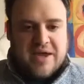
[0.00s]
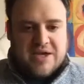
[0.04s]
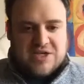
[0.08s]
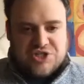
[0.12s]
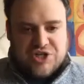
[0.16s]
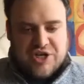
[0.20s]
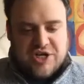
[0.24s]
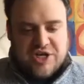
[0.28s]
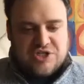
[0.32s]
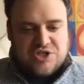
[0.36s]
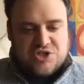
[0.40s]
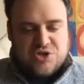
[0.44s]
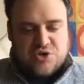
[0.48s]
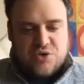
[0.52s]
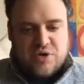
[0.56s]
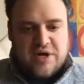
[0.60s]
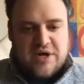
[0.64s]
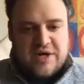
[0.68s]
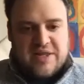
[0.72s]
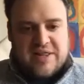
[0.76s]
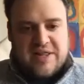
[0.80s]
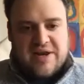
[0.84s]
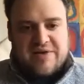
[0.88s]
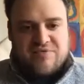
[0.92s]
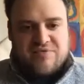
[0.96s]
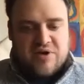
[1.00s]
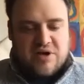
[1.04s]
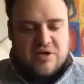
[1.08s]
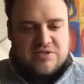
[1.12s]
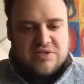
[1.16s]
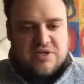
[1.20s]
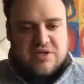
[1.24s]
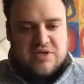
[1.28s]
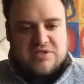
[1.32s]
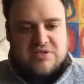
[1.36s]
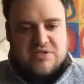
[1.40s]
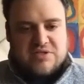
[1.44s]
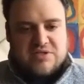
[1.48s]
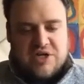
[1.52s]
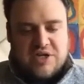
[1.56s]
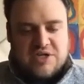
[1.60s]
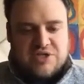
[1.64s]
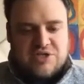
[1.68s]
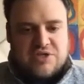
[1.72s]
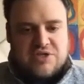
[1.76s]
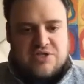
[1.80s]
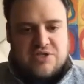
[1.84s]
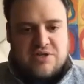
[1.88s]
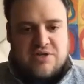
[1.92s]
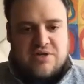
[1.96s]
a change to it, and everyone else gets the
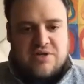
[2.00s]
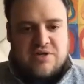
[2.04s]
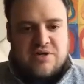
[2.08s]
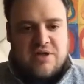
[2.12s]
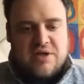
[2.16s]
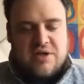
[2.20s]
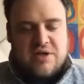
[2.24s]
changes, and